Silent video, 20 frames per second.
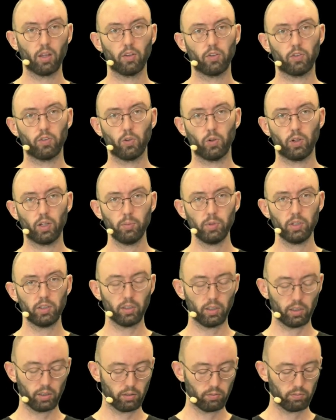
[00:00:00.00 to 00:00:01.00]
So
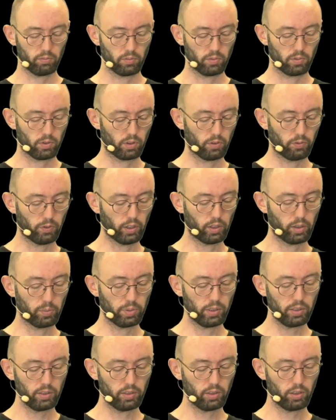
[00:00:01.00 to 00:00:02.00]
limiting the
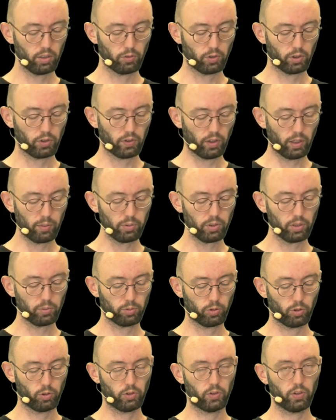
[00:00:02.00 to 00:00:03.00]
variability of your sampling
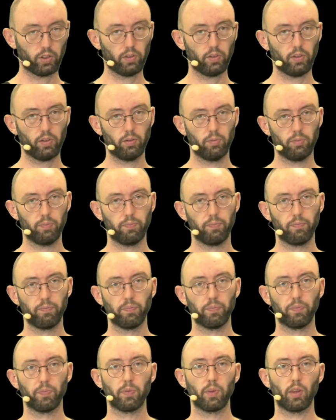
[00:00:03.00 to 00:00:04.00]
process
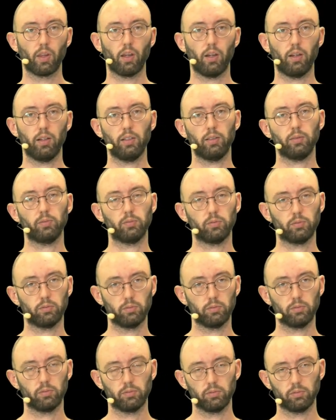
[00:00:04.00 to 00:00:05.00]

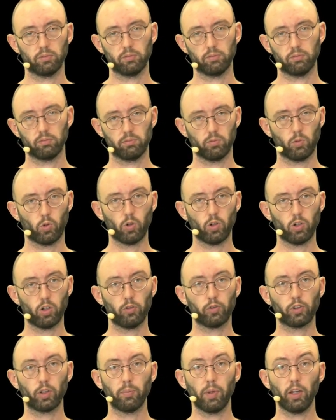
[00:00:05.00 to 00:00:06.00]
or
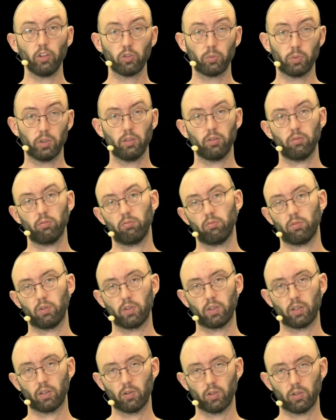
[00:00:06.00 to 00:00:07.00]
of your measurement,
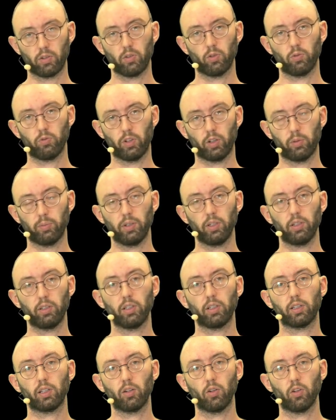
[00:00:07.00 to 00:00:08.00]
also
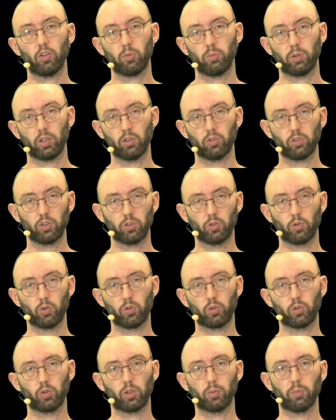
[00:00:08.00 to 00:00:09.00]
variability can also be
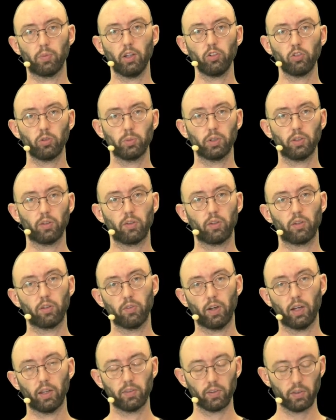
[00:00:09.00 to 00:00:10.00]
introduced to your measurement
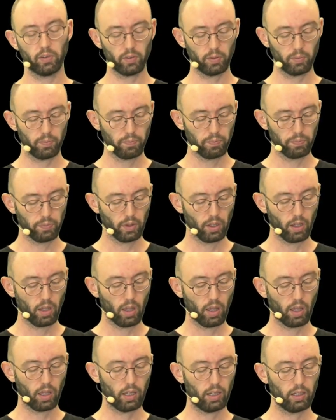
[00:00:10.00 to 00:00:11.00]
devices,
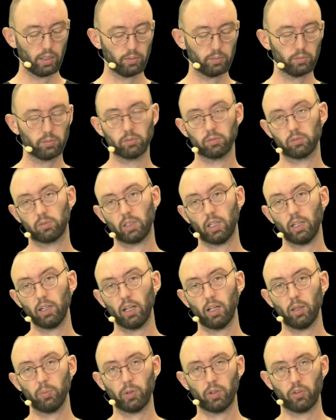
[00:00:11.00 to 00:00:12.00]
can
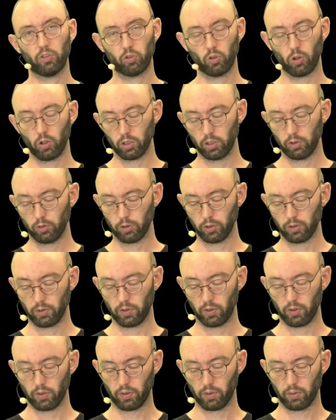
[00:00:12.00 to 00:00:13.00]
help us draw
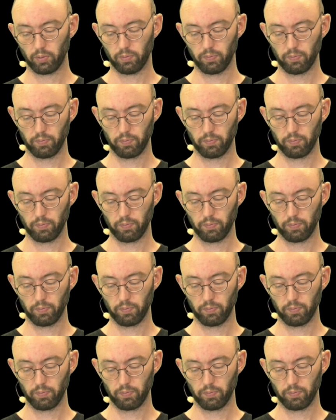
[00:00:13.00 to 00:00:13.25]
inferences.